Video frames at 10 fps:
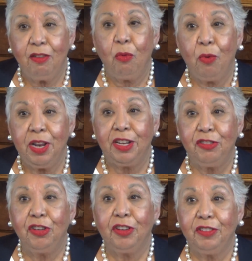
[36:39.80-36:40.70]
what
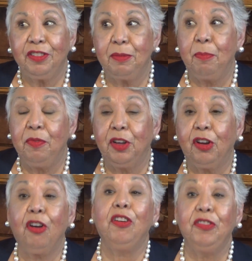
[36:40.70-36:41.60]
it took, the
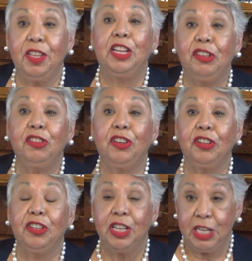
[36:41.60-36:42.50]
courage that it
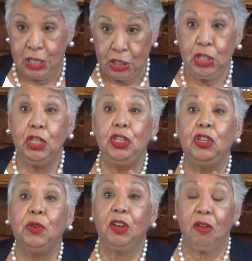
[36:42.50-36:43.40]
took to
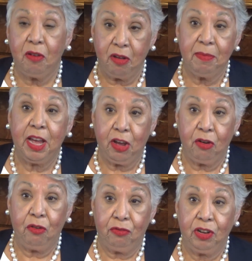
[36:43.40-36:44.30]
do it on my
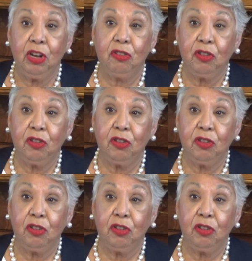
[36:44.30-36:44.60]
own.